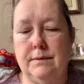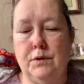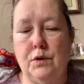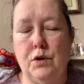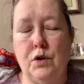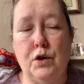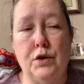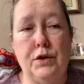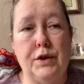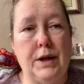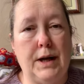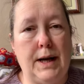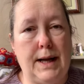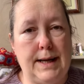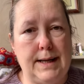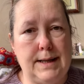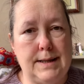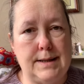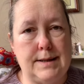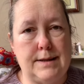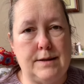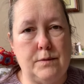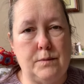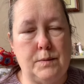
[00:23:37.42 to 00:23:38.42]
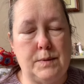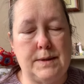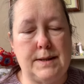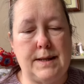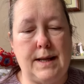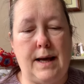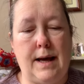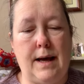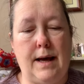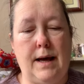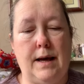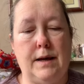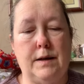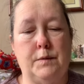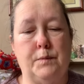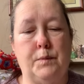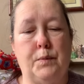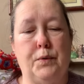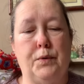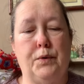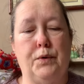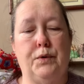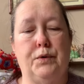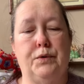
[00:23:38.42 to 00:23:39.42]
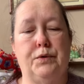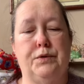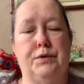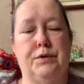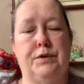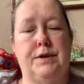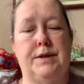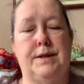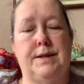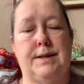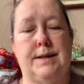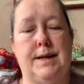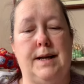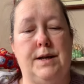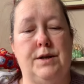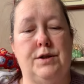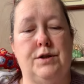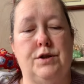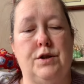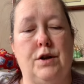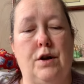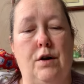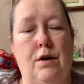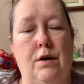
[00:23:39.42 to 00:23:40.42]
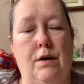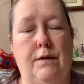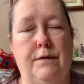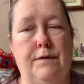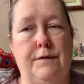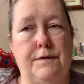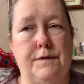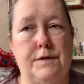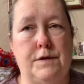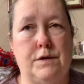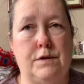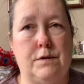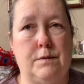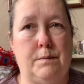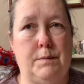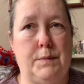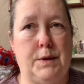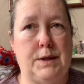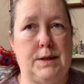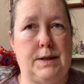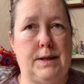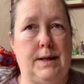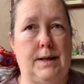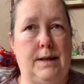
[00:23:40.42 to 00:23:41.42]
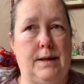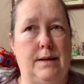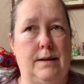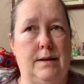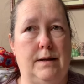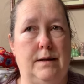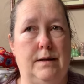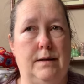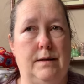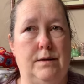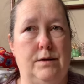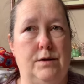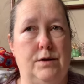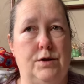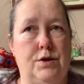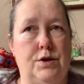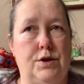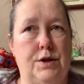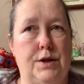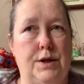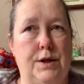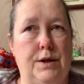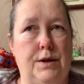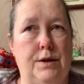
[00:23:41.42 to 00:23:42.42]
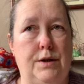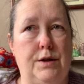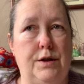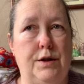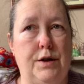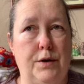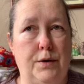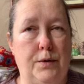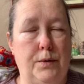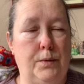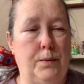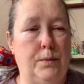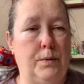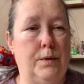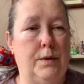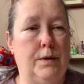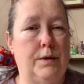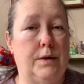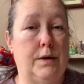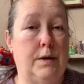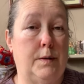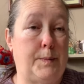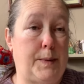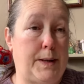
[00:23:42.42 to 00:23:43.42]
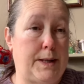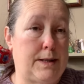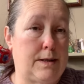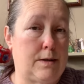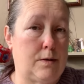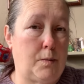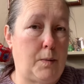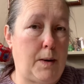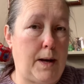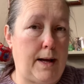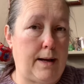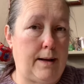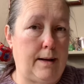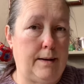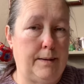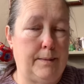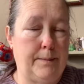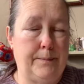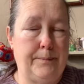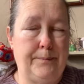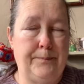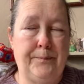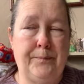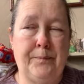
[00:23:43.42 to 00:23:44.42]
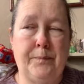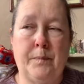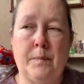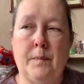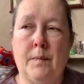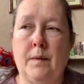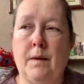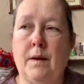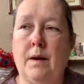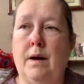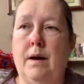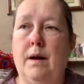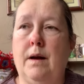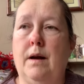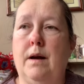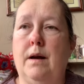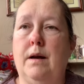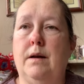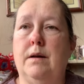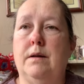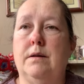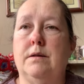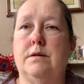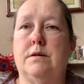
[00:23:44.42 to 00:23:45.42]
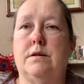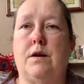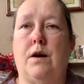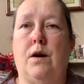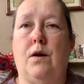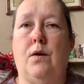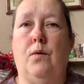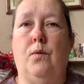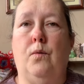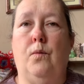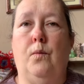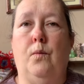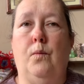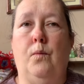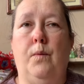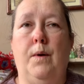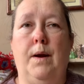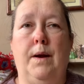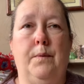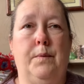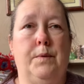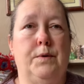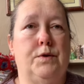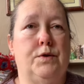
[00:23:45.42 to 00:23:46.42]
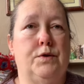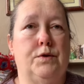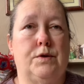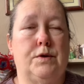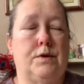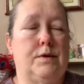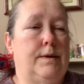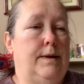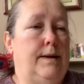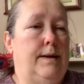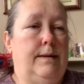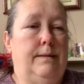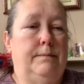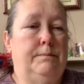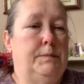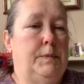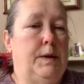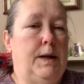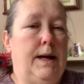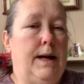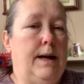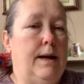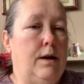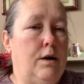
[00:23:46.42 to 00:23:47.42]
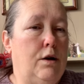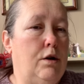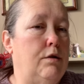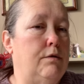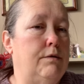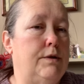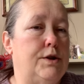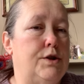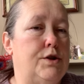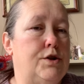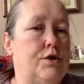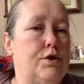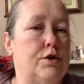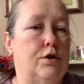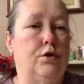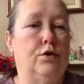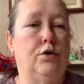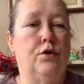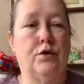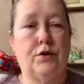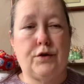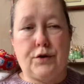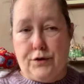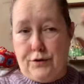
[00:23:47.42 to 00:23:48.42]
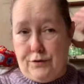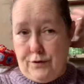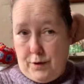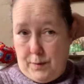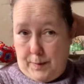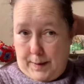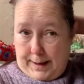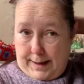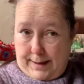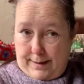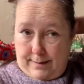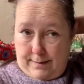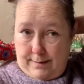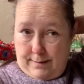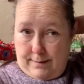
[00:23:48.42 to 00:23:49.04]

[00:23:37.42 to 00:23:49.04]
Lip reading: other ladies that was there had brought the stash of somebody that she knew that passed away. So we were just encouraged to look through it